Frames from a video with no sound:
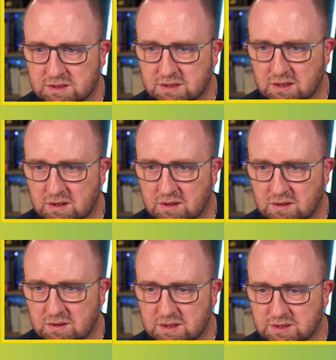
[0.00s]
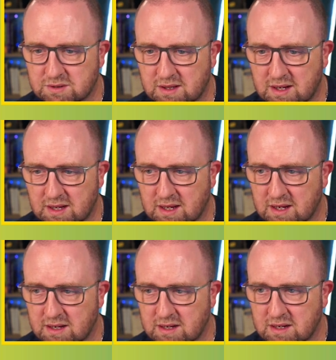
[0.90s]
So let's try that
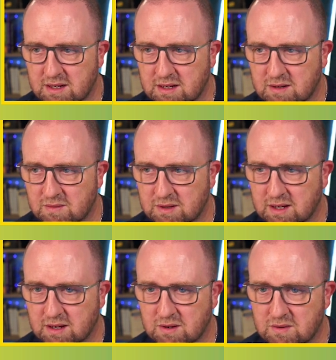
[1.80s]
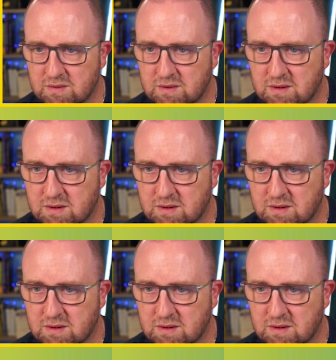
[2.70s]
again. Where'd that go?